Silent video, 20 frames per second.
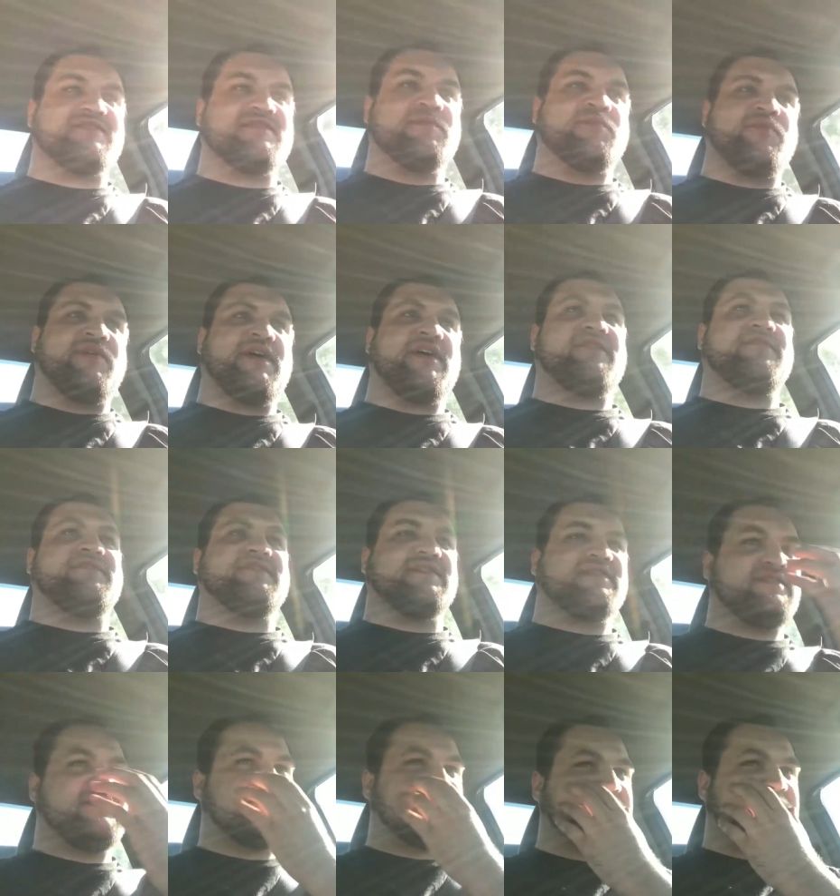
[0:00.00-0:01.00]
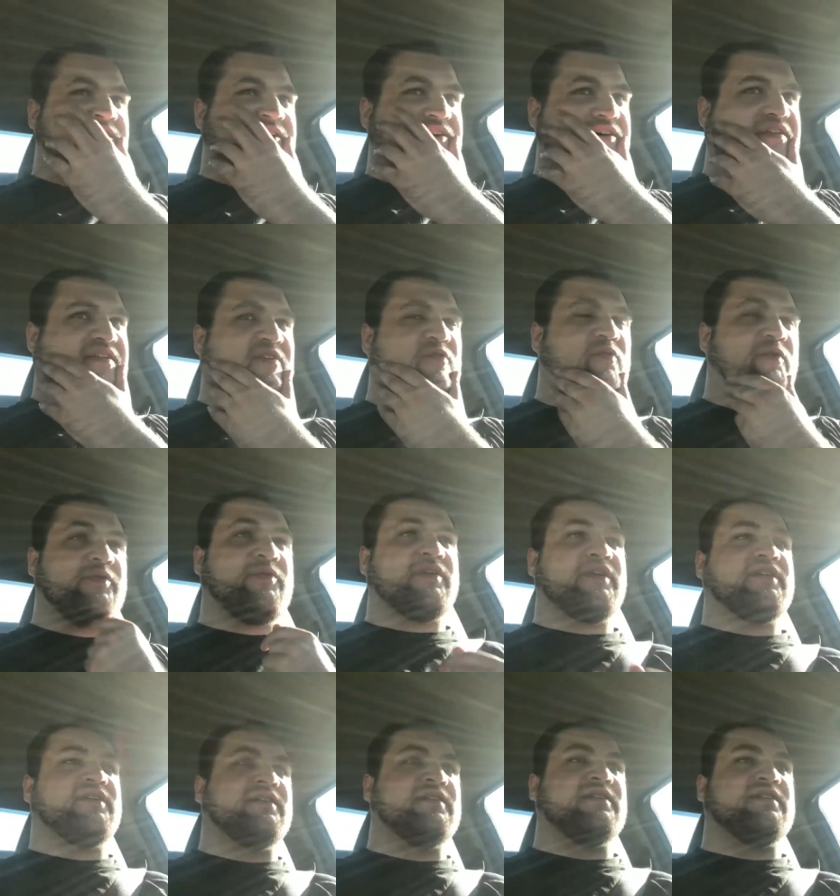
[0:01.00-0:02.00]
some breakfast, uh, and then we were
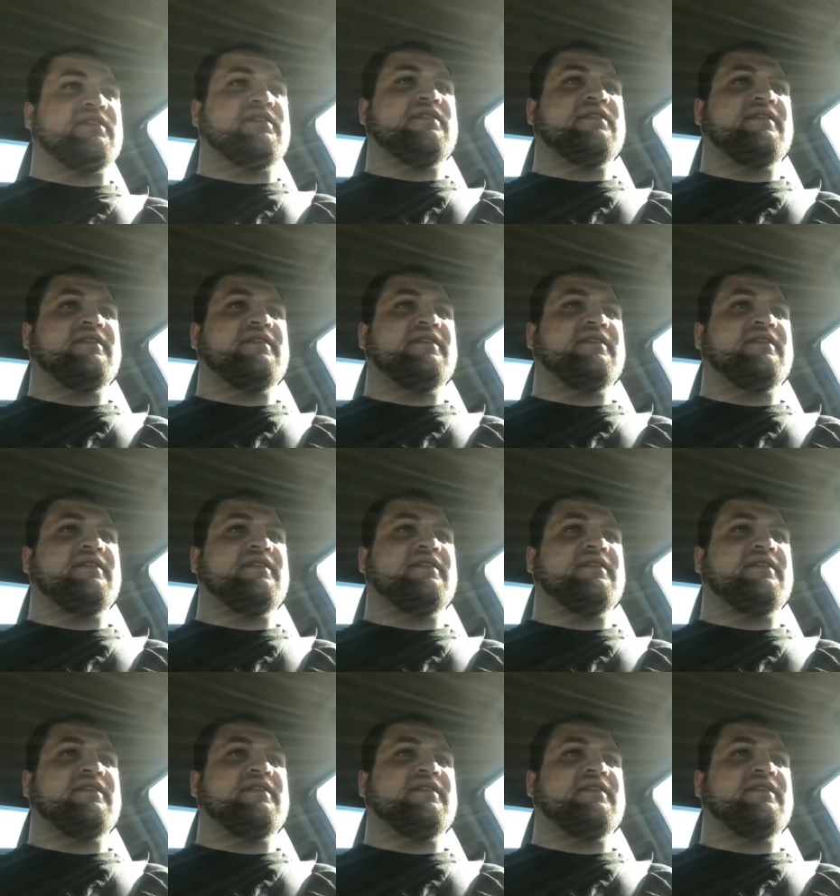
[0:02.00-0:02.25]
gonna